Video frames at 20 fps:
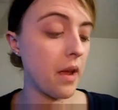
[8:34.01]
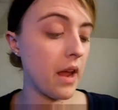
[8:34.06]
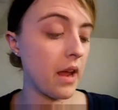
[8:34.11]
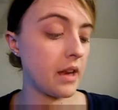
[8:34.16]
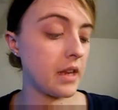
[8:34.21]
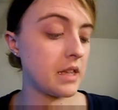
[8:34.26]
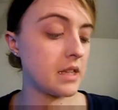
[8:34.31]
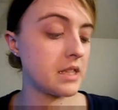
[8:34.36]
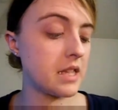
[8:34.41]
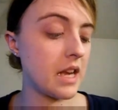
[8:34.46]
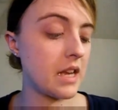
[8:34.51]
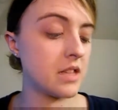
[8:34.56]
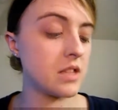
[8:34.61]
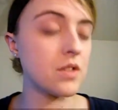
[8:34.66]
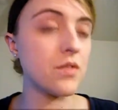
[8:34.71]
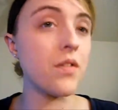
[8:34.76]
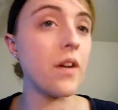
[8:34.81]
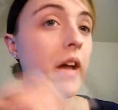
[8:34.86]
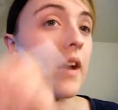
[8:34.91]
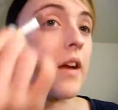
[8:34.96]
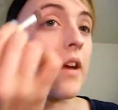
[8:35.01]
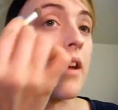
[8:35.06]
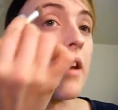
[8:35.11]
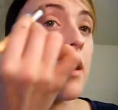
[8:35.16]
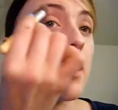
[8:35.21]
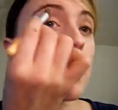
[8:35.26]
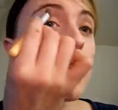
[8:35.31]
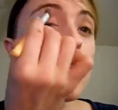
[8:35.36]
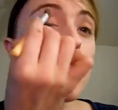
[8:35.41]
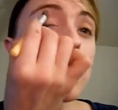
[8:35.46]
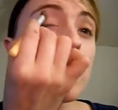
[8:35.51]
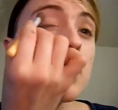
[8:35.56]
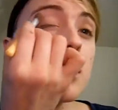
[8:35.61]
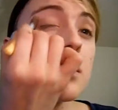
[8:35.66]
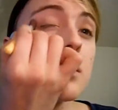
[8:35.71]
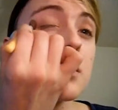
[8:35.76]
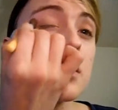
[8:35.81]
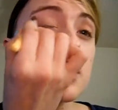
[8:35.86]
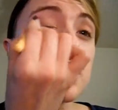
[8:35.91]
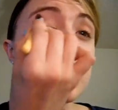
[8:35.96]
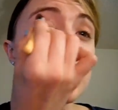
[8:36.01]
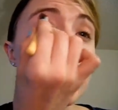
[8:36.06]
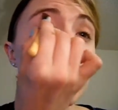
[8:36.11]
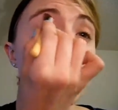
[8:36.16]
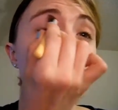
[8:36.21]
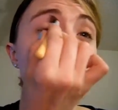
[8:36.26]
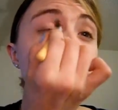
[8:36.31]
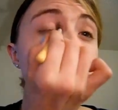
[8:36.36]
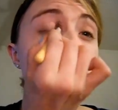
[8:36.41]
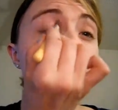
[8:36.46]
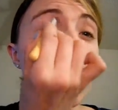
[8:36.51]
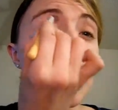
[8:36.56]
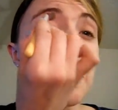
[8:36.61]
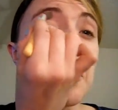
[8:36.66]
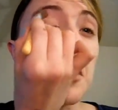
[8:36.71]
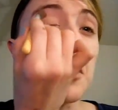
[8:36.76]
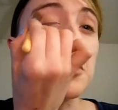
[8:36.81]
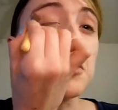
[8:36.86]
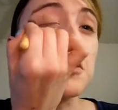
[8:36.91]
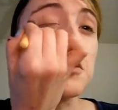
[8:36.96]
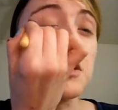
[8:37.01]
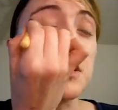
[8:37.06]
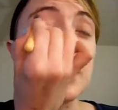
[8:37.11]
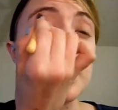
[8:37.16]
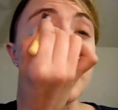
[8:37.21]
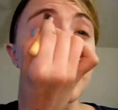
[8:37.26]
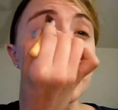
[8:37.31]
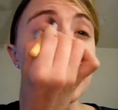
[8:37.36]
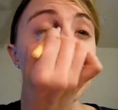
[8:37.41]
and intensify the shade that's on your lid.